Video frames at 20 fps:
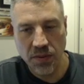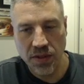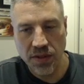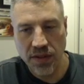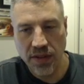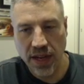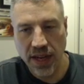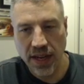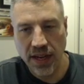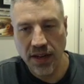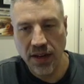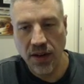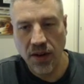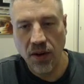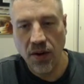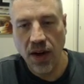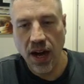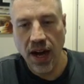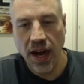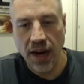like, you know,
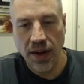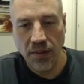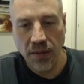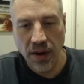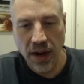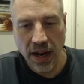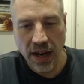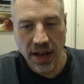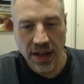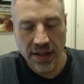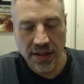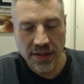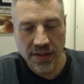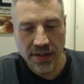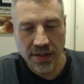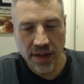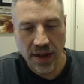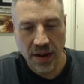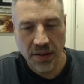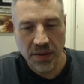high
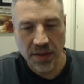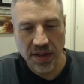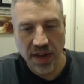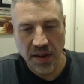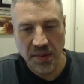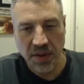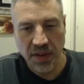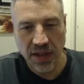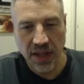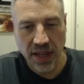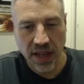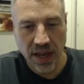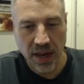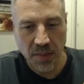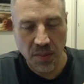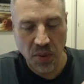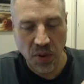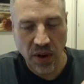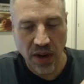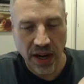res. I was able to get it
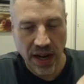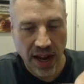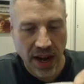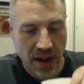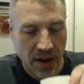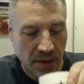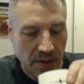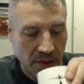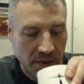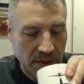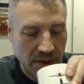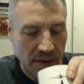printed out